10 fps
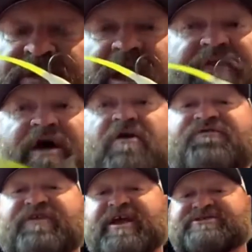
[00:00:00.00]
And those
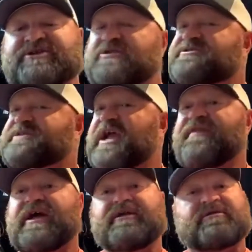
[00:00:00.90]
fish couldn't
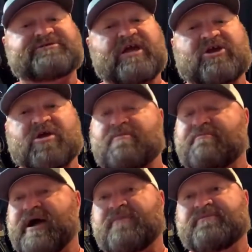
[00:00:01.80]
stand that little jig coming
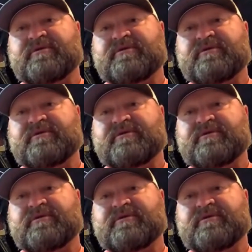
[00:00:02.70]
by them.